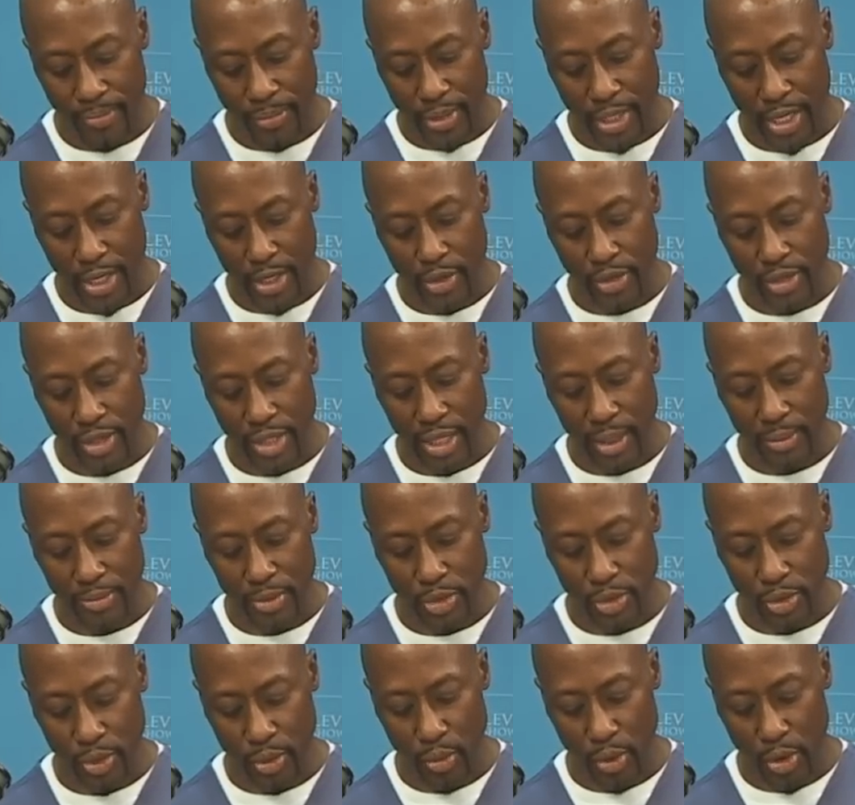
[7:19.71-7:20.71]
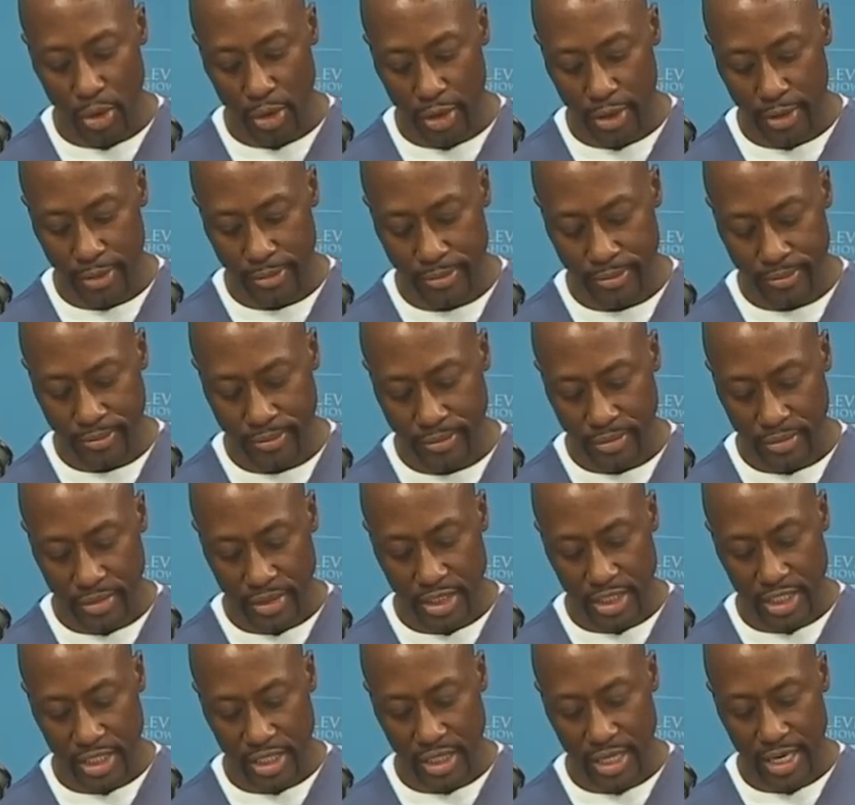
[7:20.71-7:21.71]
Let your thumb do the work,
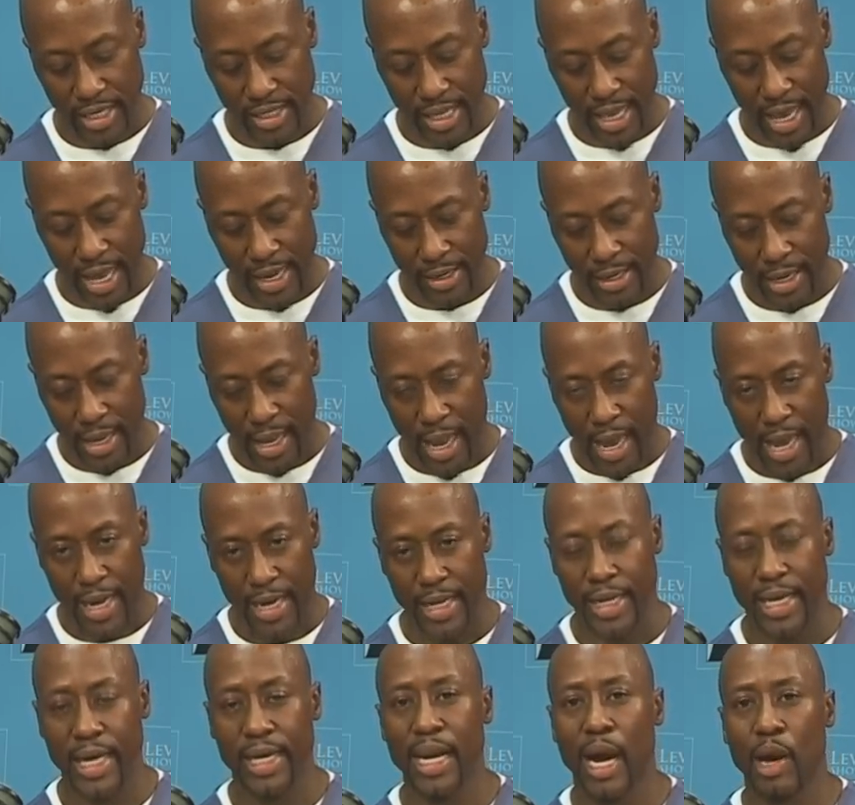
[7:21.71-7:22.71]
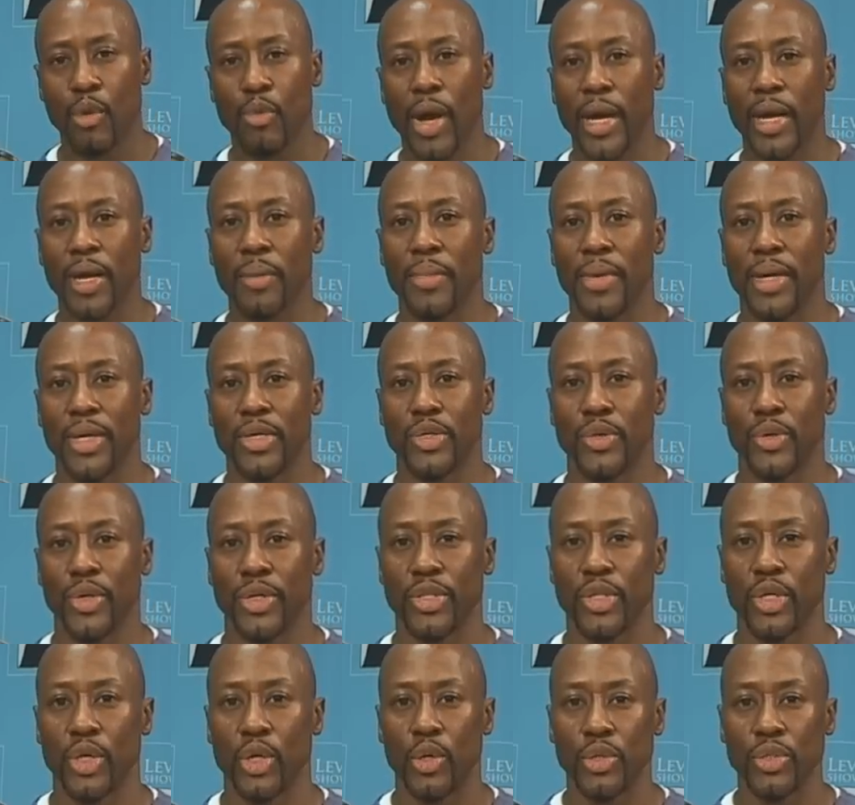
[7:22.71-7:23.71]
just like that. And again, I recommend
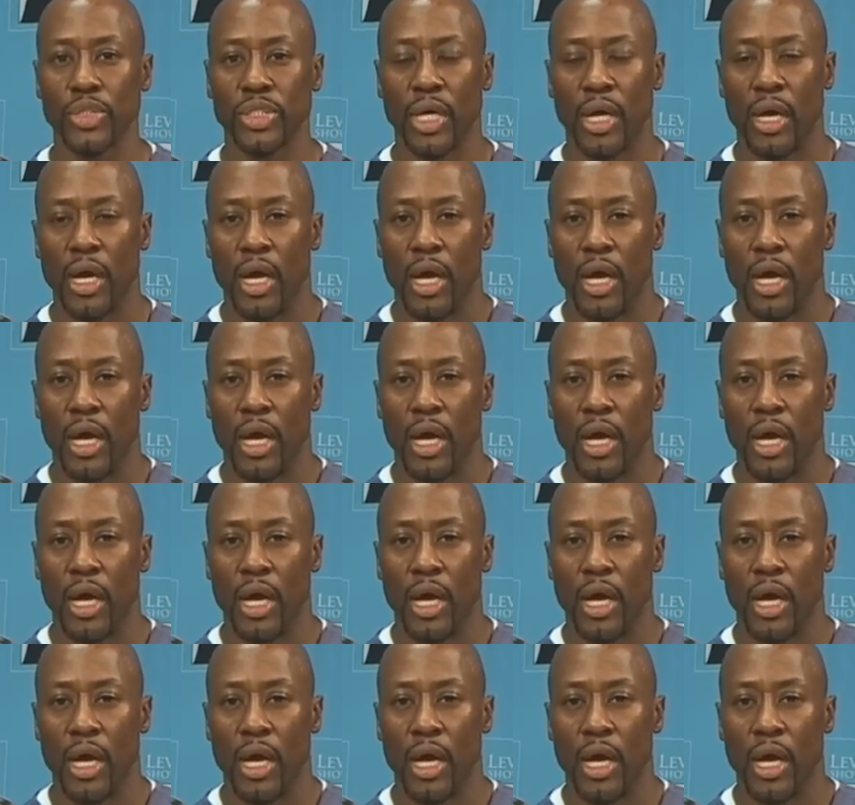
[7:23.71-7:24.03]
doing those